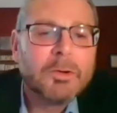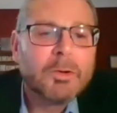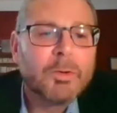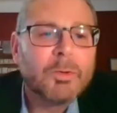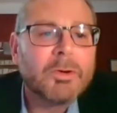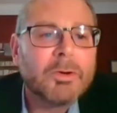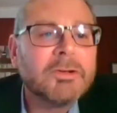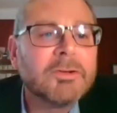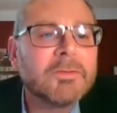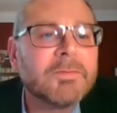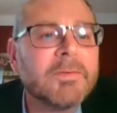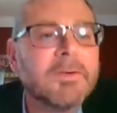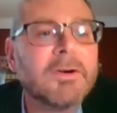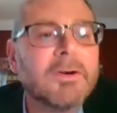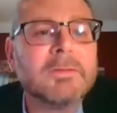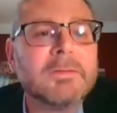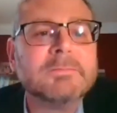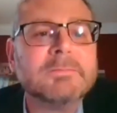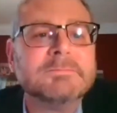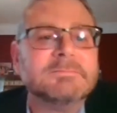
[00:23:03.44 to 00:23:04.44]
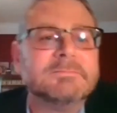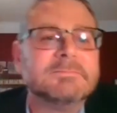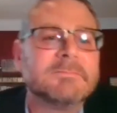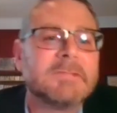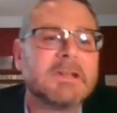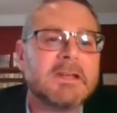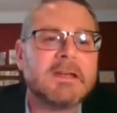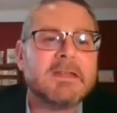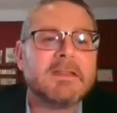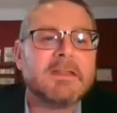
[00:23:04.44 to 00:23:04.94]
Wonderful.
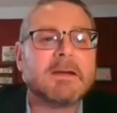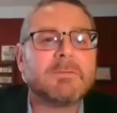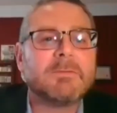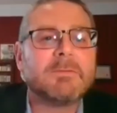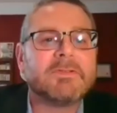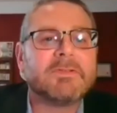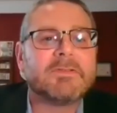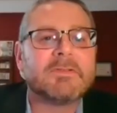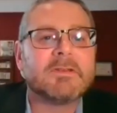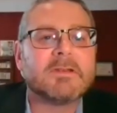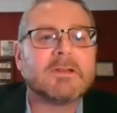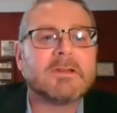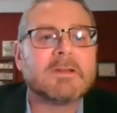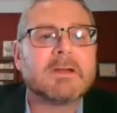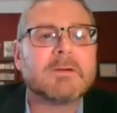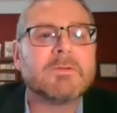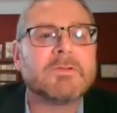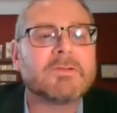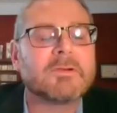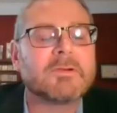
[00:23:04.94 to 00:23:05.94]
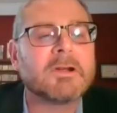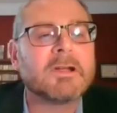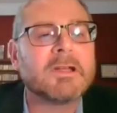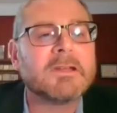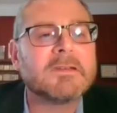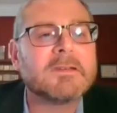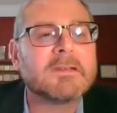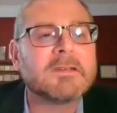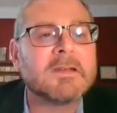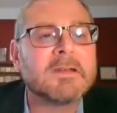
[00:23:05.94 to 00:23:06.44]
Hey, that was uh, that was
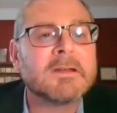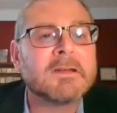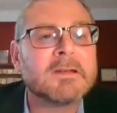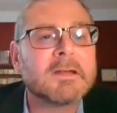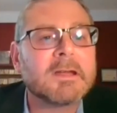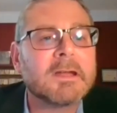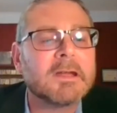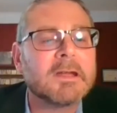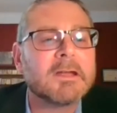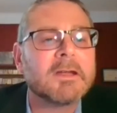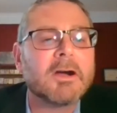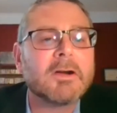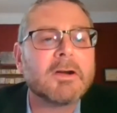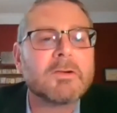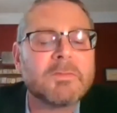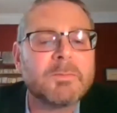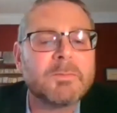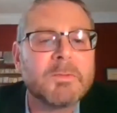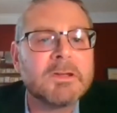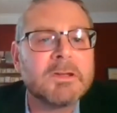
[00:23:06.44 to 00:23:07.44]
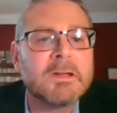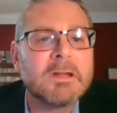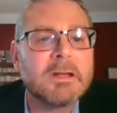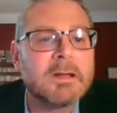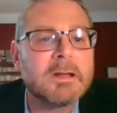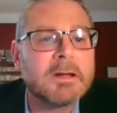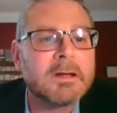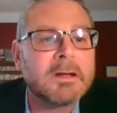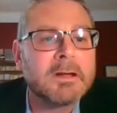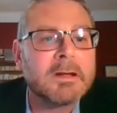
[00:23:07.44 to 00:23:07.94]
great, uh, Congressman
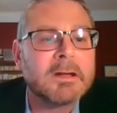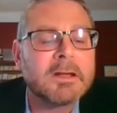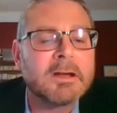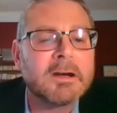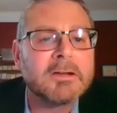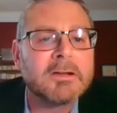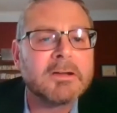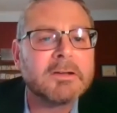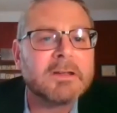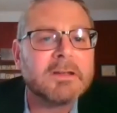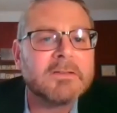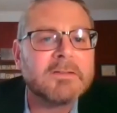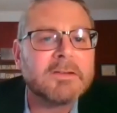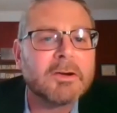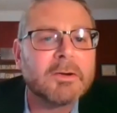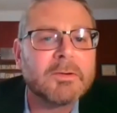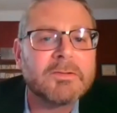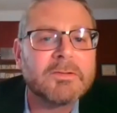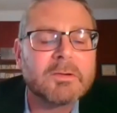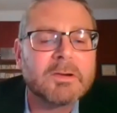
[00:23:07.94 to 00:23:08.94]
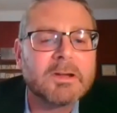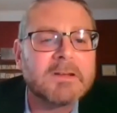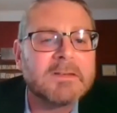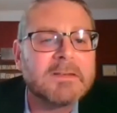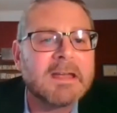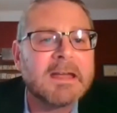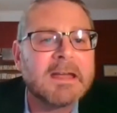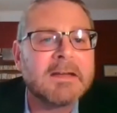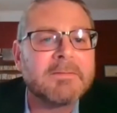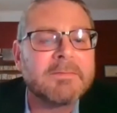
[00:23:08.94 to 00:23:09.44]
uh, Conway. It's always great to
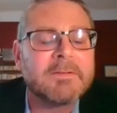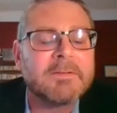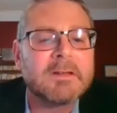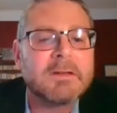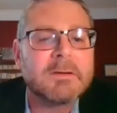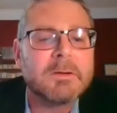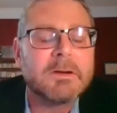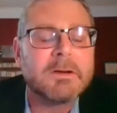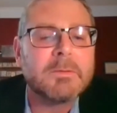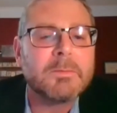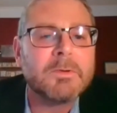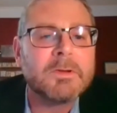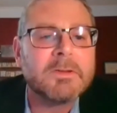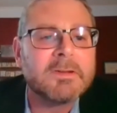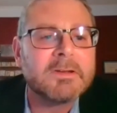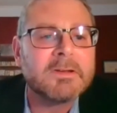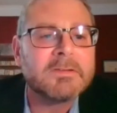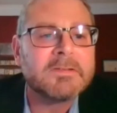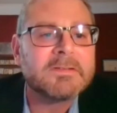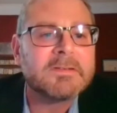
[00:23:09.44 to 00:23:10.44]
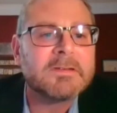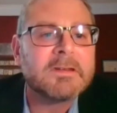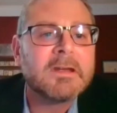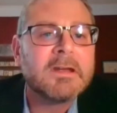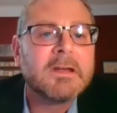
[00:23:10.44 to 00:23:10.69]
have uh, with us.